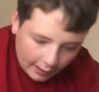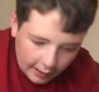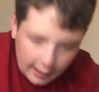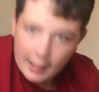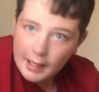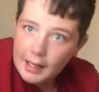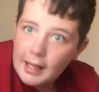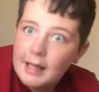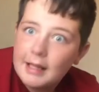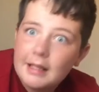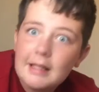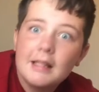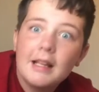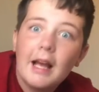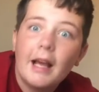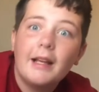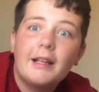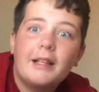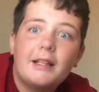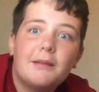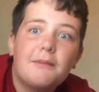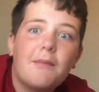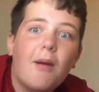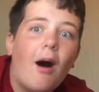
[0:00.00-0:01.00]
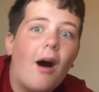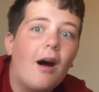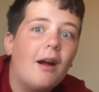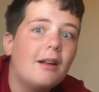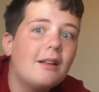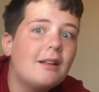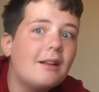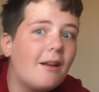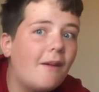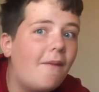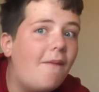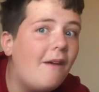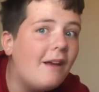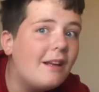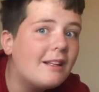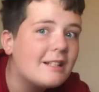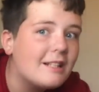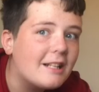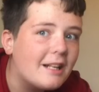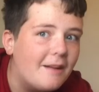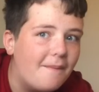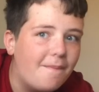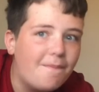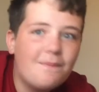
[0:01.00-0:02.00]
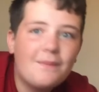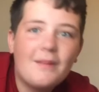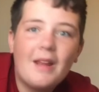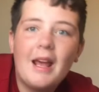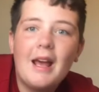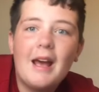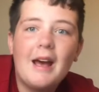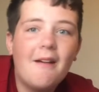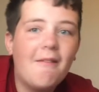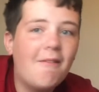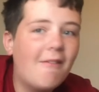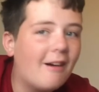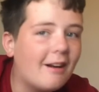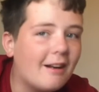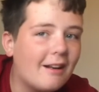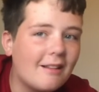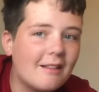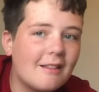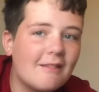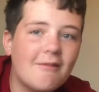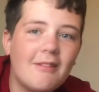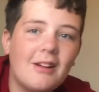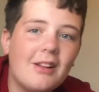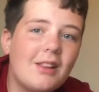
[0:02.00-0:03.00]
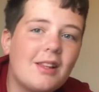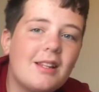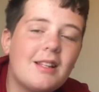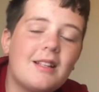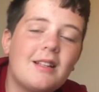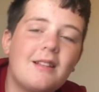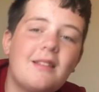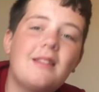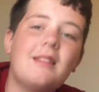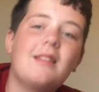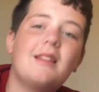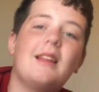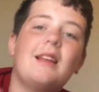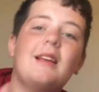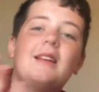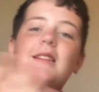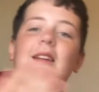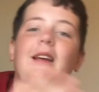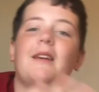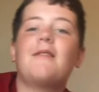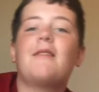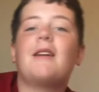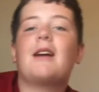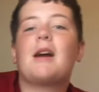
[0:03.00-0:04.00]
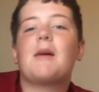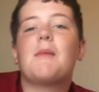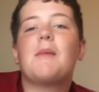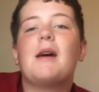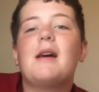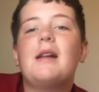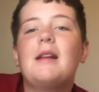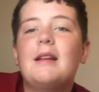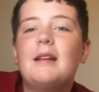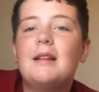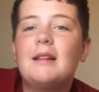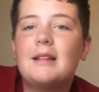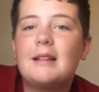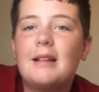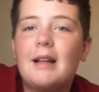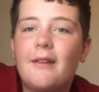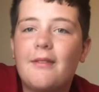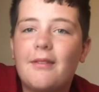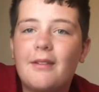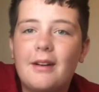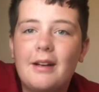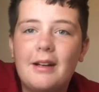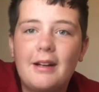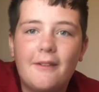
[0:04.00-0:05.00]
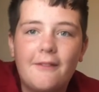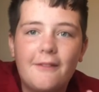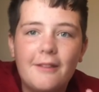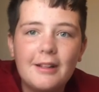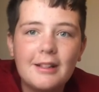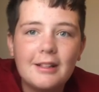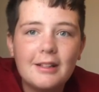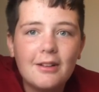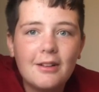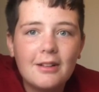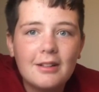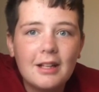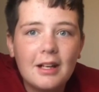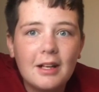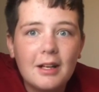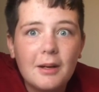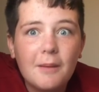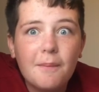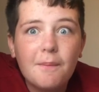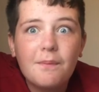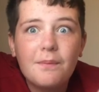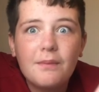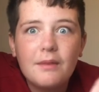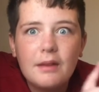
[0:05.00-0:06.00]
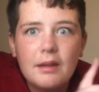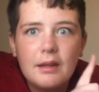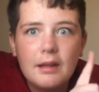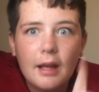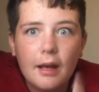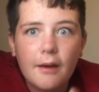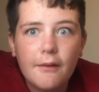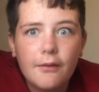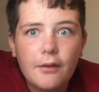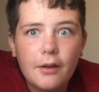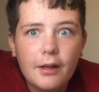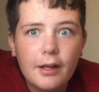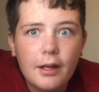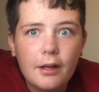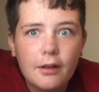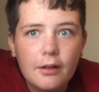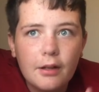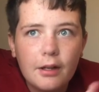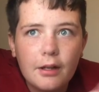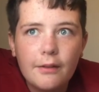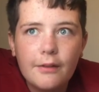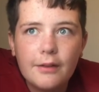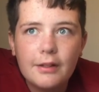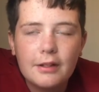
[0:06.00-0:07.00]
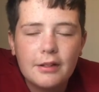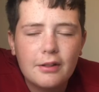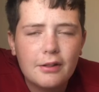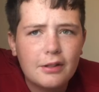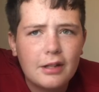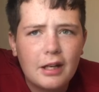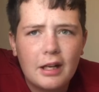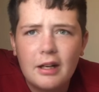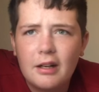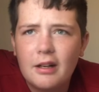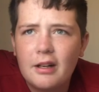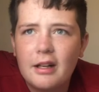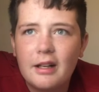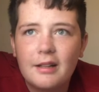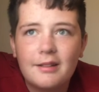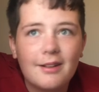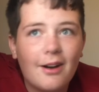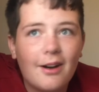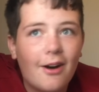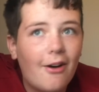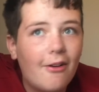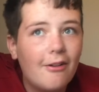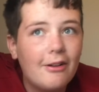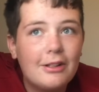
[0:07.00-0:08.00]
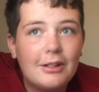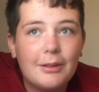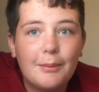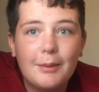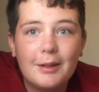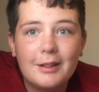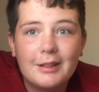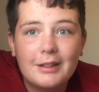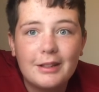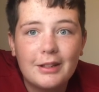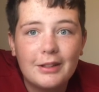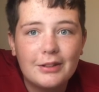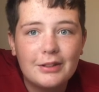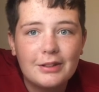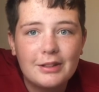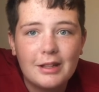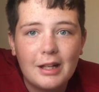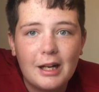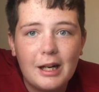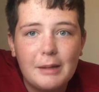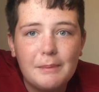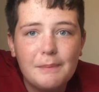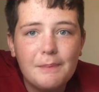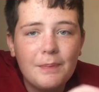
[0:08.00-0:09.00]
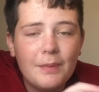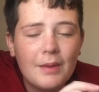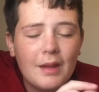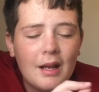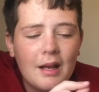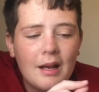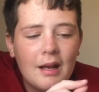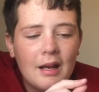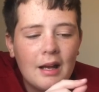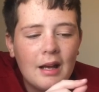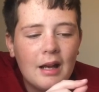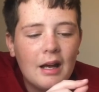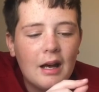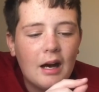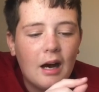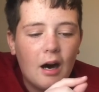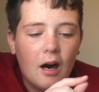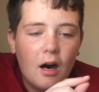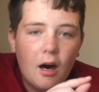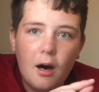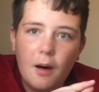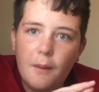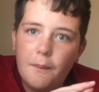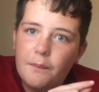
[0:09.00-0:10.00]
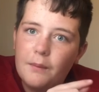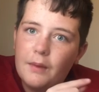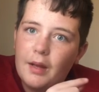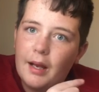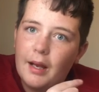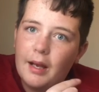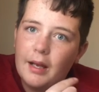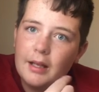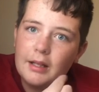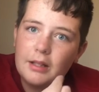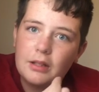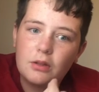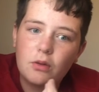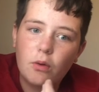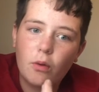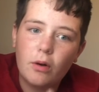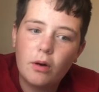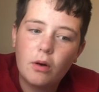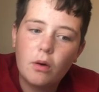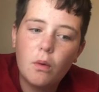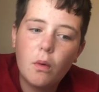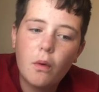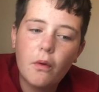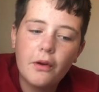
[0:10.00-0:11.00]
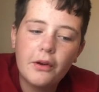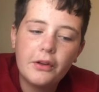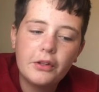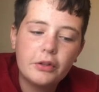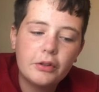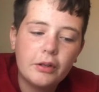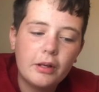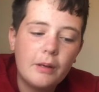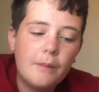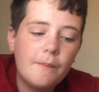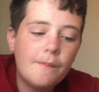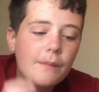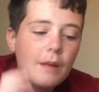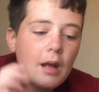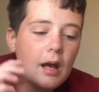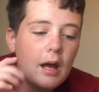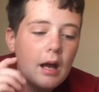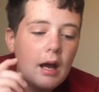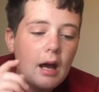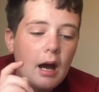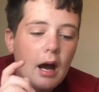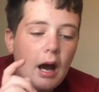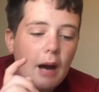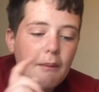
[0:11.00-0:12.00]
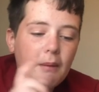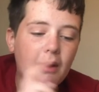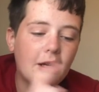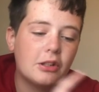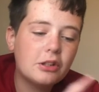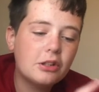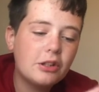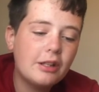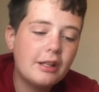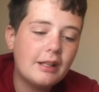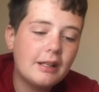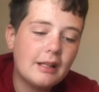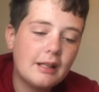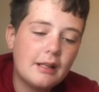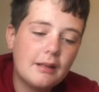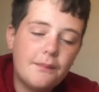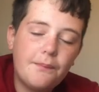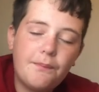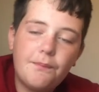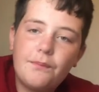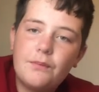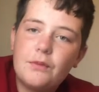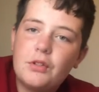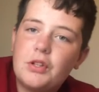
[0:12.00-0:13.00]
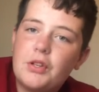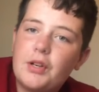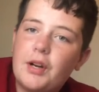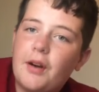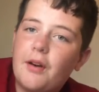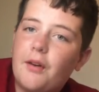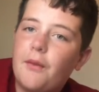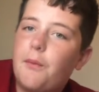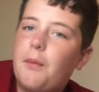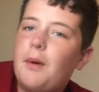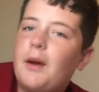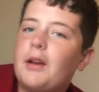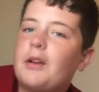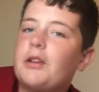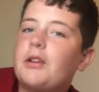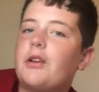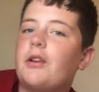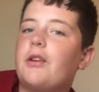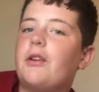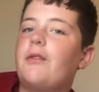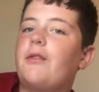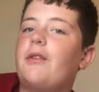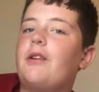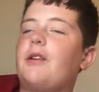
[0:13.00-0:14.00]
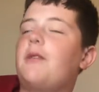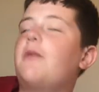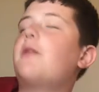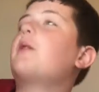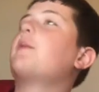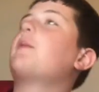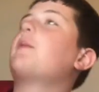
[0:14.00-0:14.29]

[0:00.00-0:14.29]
it's a nice spot to visit it. And one things I recommend is definitely the visitor center. Definitely go to the visitor center. That's always a must-go stop. The historic quarry trail. I'm actually gonna share a picture of like one of my